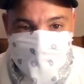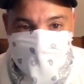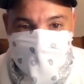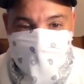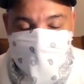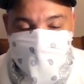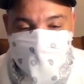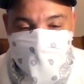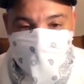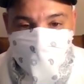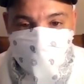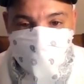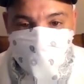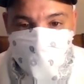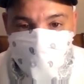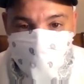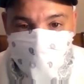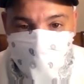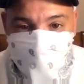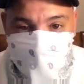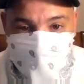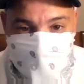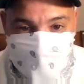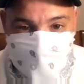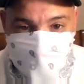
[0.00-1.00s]
he has a new
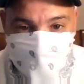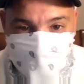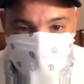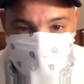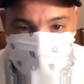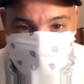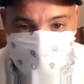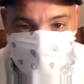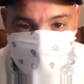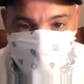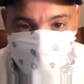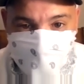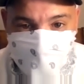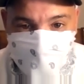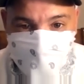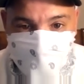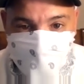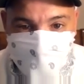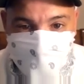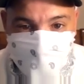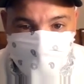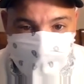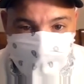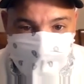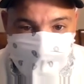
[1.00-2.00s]
movie coming out,
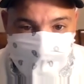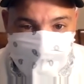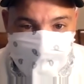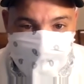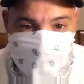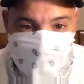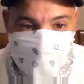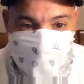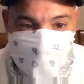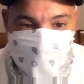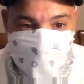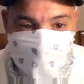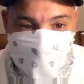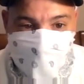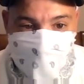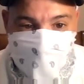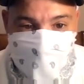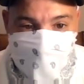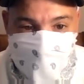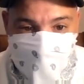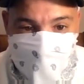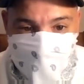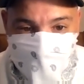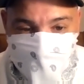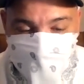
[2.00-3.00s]
and I
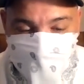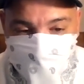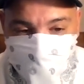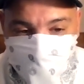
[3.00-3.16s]
got a